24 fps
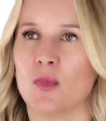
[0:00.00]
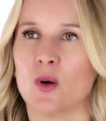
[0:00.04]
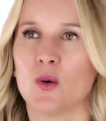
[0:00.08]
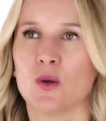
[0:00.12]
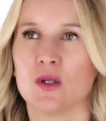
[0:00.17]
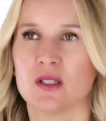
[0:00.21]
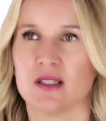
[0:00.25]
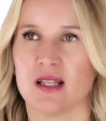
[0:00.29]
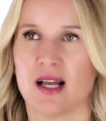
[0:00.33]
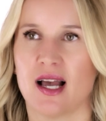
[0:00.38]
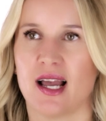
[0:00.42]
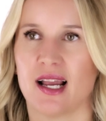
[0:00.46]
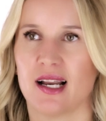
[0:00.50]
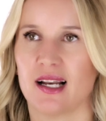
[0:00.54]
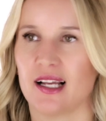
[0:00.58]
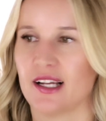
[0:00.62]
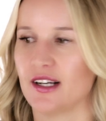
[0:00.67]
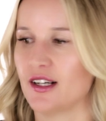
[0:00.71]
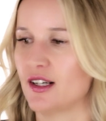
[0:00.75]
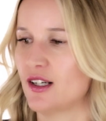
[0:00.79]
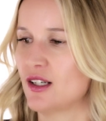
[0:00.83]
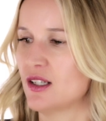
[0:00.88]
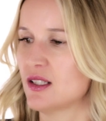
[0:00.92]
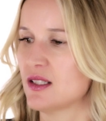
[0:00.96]
most
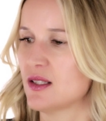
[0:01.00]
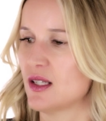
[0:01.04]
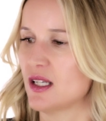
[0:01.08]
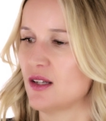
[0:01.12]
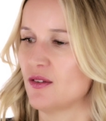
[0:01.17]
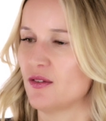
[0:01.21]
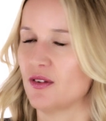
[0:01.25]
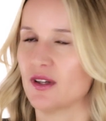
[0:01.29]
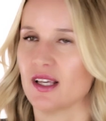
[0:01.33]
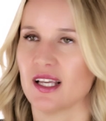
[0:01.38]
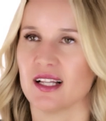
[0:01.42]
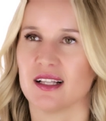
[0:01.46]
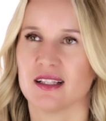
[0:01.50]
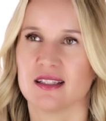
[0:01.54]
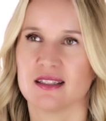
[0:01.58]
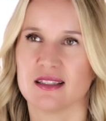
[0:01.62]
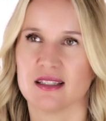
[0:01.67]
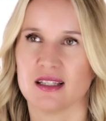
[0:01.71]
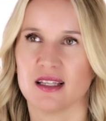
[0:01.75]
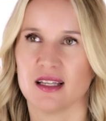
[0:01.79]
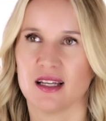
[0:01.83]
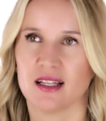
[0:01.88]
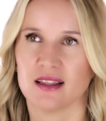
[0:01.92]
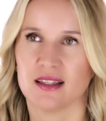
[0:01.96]
eyeliners, if you can
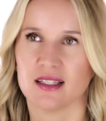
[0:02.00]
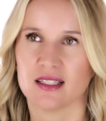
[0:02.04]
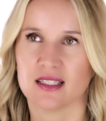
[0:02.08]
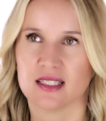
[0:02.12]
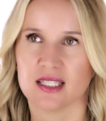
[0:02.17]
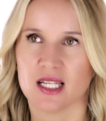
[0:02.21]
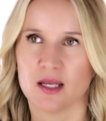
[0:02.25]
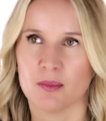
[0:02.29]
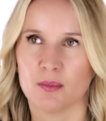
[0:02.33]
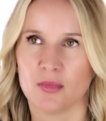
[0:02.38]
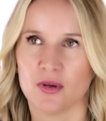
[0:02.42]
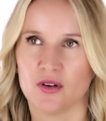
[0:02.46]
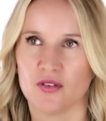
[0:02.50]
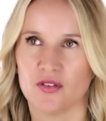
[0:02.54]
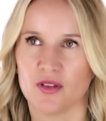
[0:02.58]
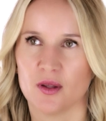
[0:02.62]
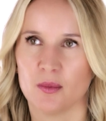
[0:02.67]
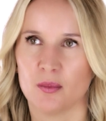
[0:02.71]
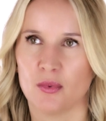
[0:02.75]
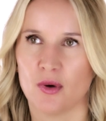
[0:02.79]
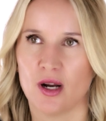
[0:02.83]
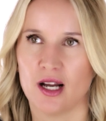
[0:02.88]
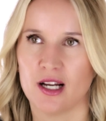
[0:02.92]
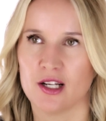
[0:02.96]
see at the tip of the
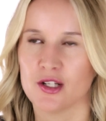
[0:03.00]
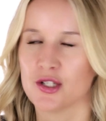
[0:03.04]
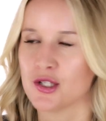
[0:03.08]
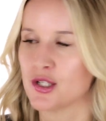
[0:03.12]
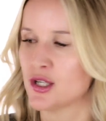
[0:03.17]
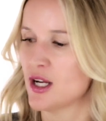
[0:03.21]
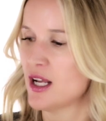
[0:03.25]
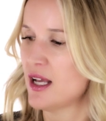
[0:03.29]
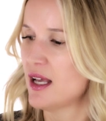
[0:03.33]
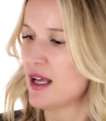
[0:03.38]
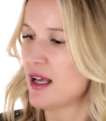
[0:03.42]
brush.